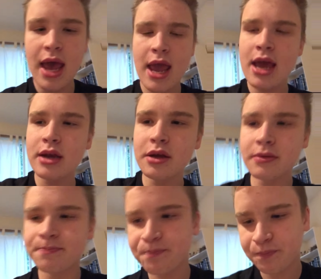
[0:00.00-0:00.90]
And,
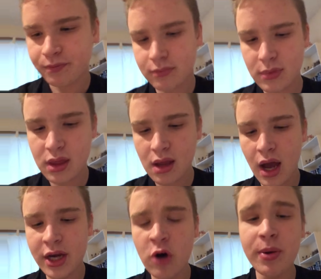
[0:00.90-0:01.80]
um,
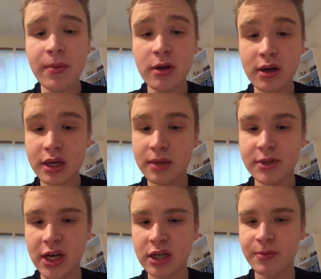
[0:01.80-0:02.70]
I know people are going to
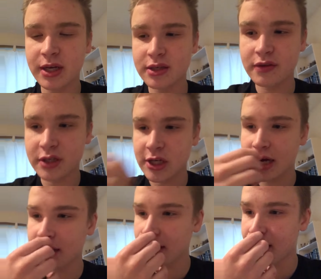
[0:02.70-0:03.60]
object because of the
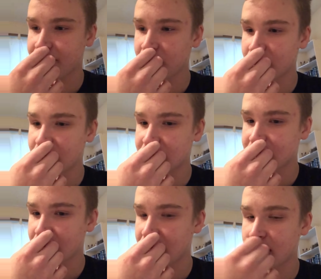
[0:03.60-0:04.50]
child laughter
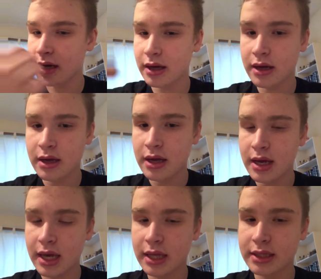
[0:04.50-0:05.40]
inside, uh,
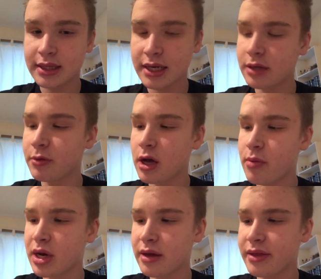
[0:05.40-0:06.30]
inside the
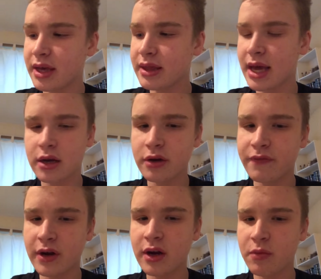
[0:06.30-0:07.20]
blob, and I think that could
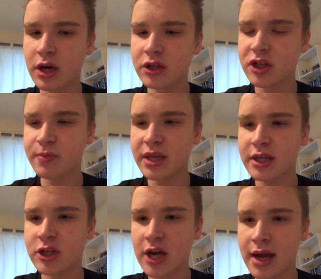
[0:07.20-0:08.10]
very well just be the
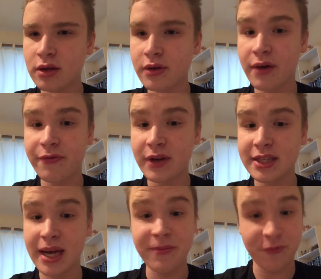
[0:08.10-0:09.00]
child of
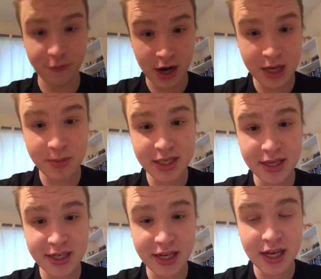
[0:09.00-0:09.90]
Funtime Freddy
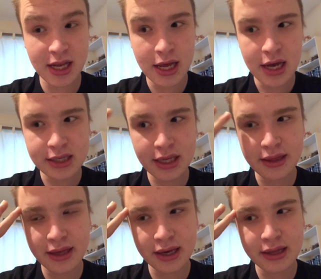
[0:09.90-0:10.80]
possessing it, because I
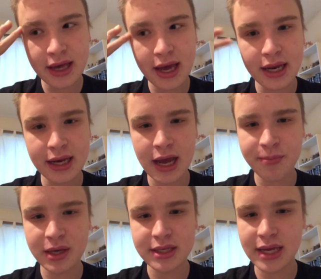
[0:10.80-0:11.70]
think that in
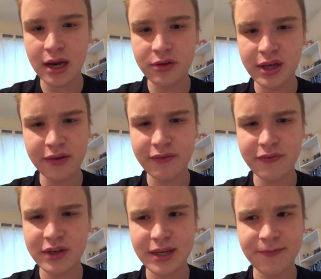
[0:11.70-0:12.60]
Happiest Day, I don't think
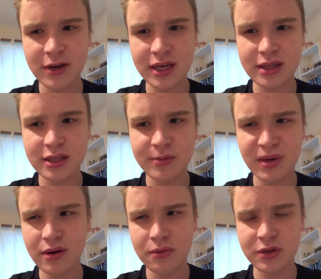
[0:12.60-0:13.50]
Funtime Freddy's
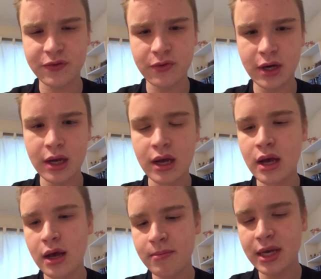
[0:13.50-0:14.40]
spirit was freed,
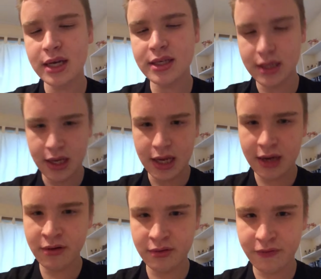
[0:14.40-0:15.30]
because
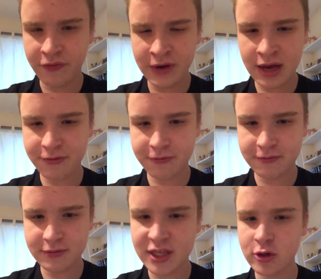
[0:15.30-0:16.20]
in FNAF
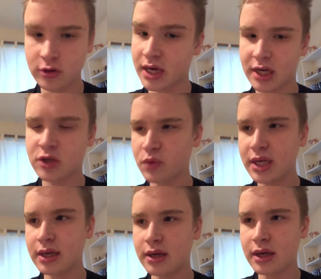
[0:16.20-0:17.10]
Sister Location,
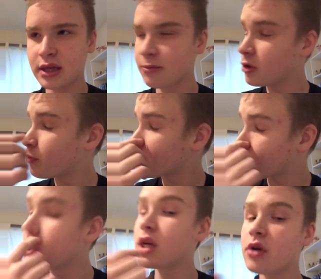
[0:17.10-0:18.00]
we, in the
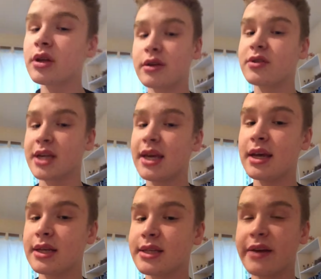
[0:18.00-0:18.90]
blueprints, we know that there's a
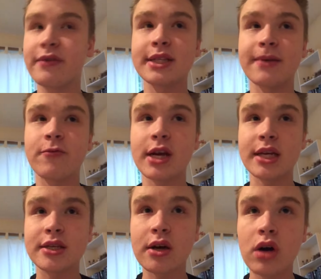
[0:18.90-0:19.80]
kid inside Funtime
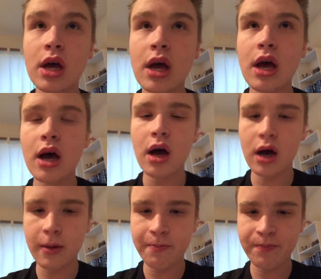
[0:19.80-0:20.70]
Freddy, so,
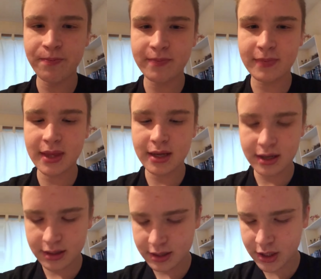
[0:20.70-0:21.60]
um,
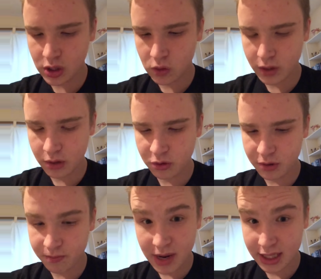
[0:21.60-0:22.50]
so it would
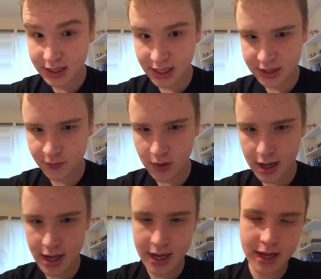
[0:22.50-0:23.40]
make sense
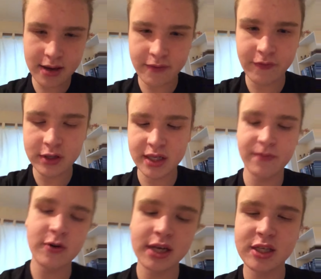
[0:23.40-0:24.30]
why Funtime
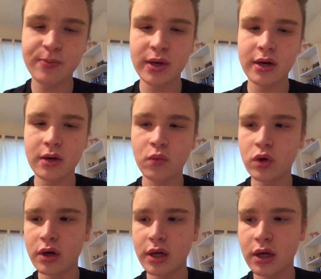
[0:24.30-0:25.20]
Freddy's spirit
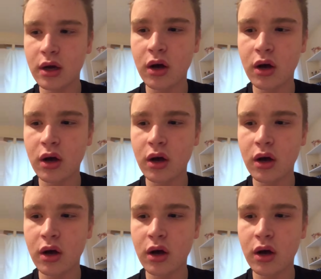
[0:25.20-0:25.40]
would